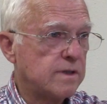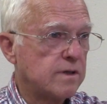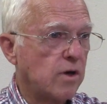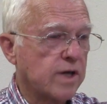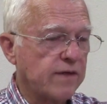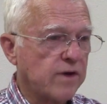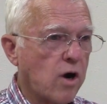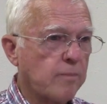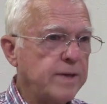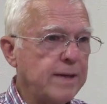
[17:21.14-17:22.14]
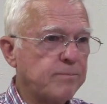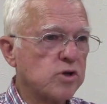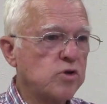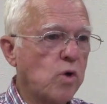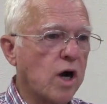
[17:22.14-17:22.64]
Okay, there are people
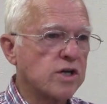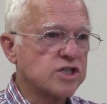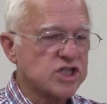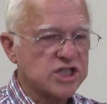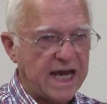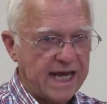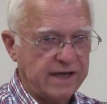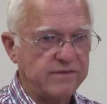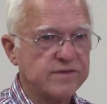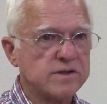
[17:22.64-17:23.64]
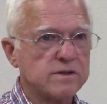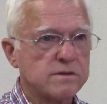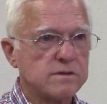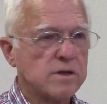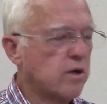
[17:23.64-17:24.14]
who are saved,
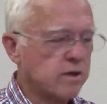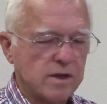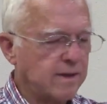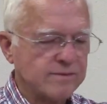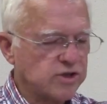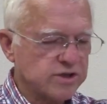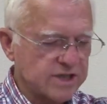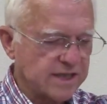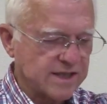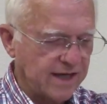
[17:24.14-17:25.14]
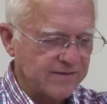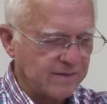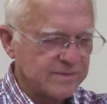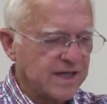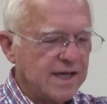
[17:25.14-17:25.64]
or, or I shouldn't say saved, I'm,
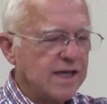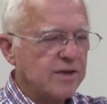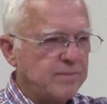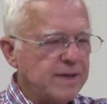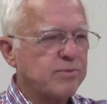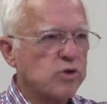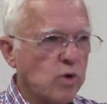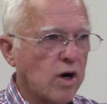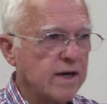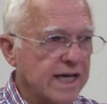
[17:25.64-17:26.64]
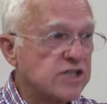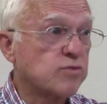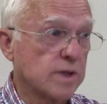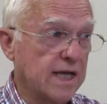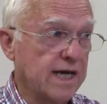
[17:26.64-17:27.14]
people who are
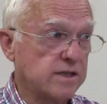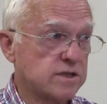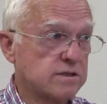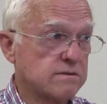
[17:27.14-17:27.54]
Israelites,